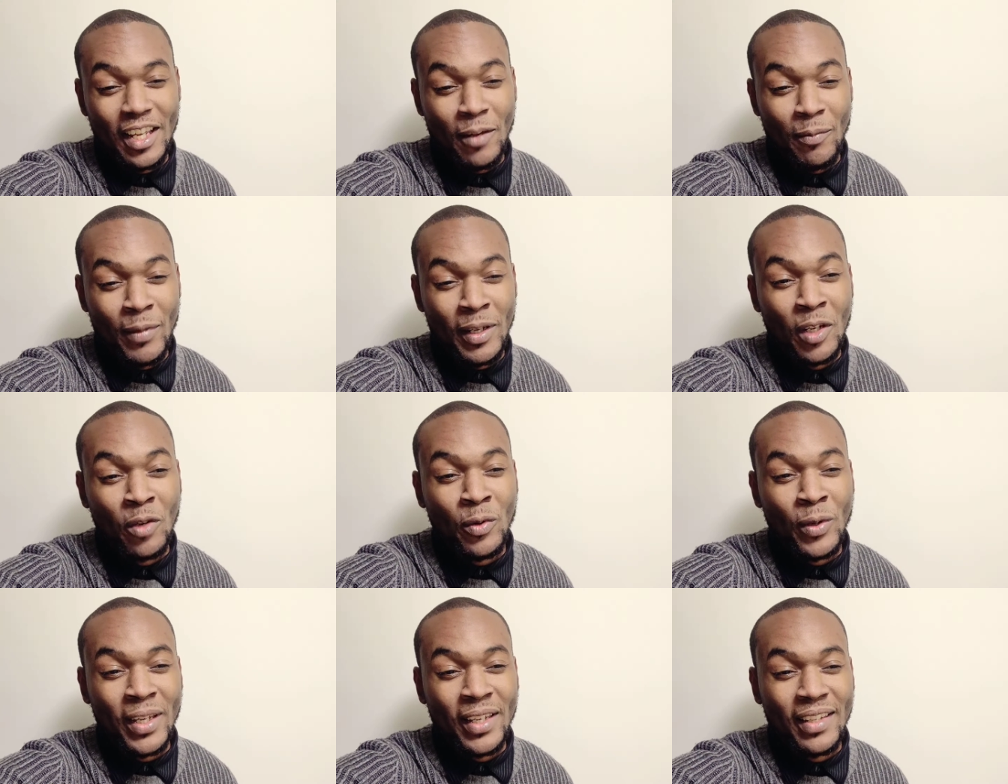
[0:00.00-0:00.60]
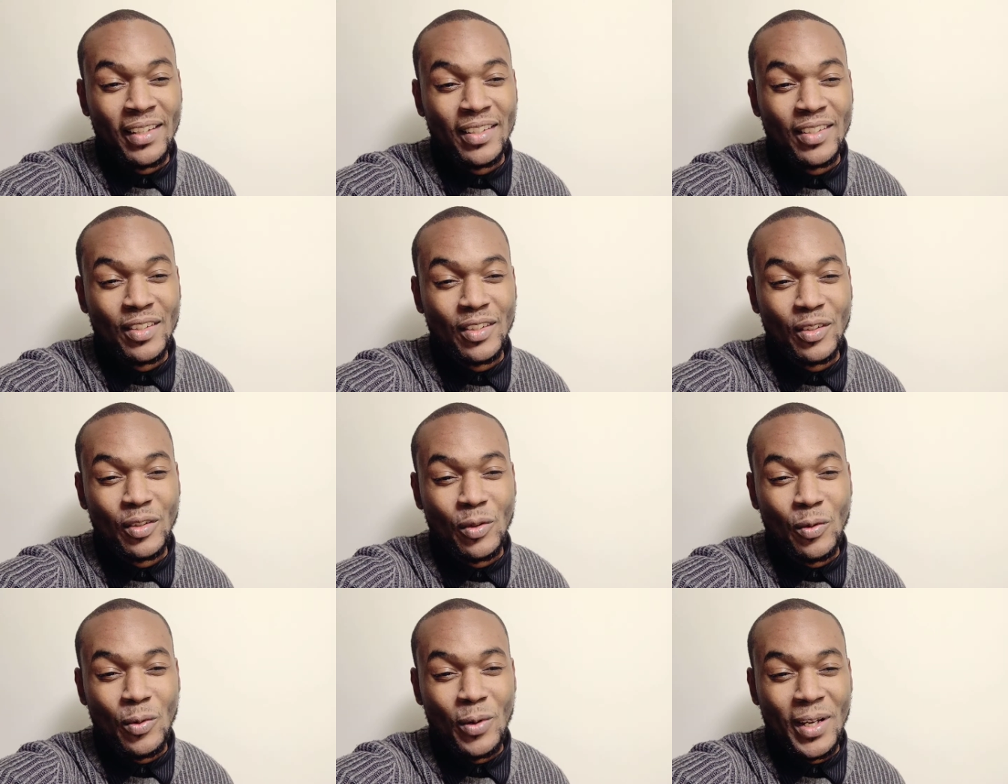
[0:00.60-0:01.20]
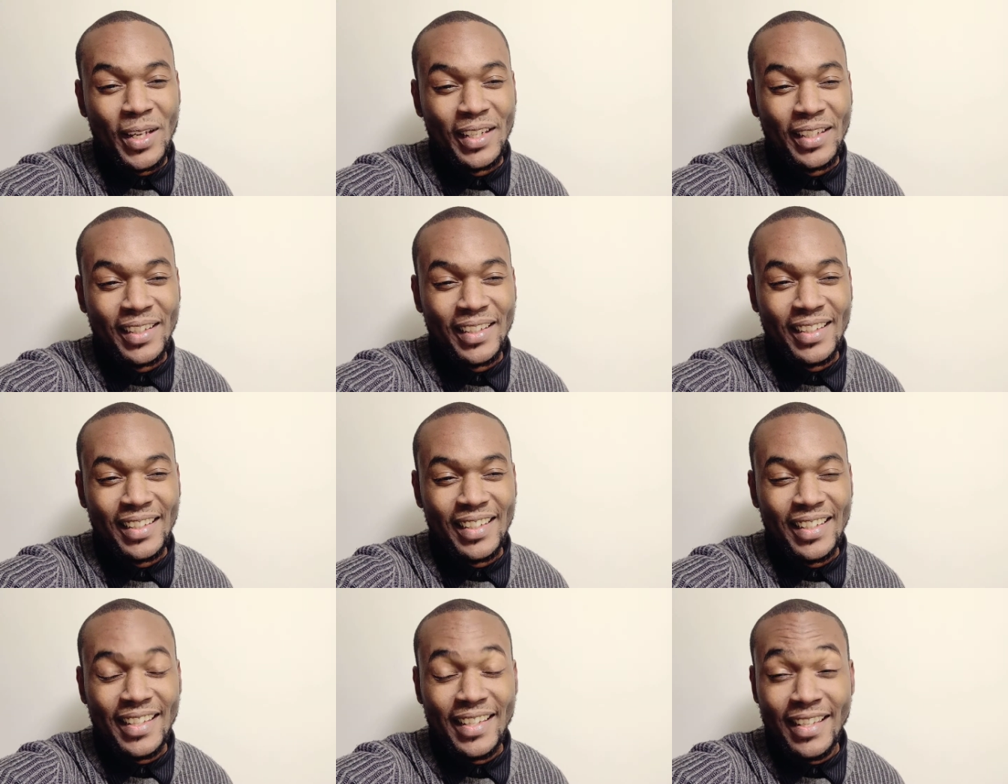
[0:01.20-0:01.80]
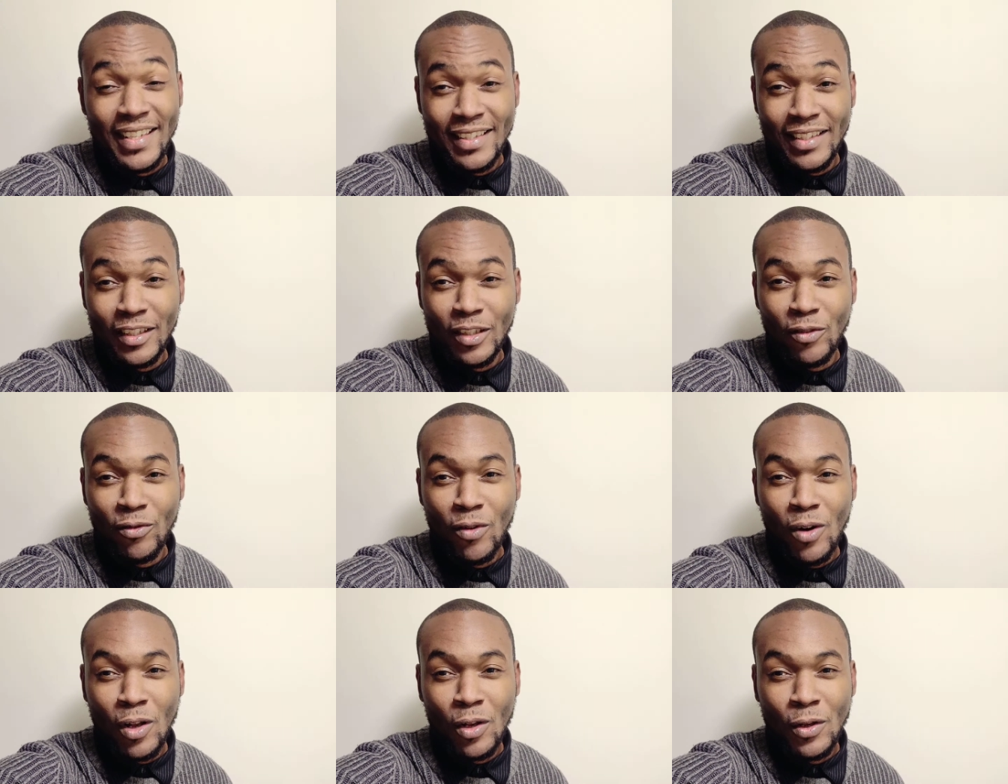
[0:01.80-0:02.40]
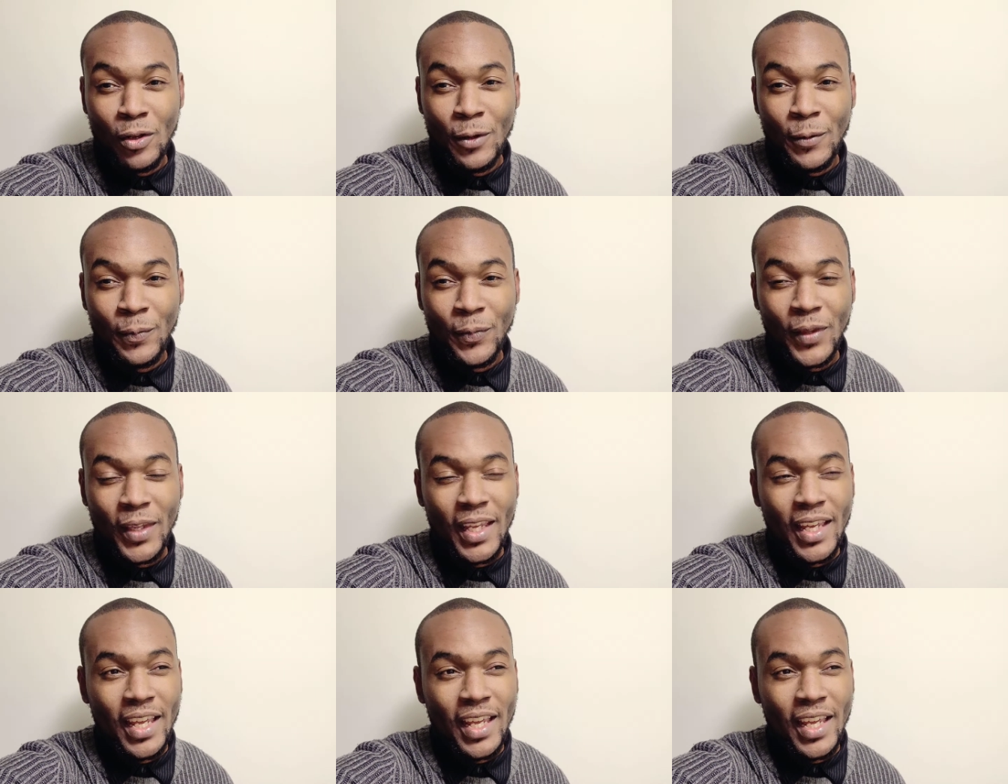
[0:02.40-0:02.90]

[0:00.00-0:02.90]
In many ways, quite easy to follow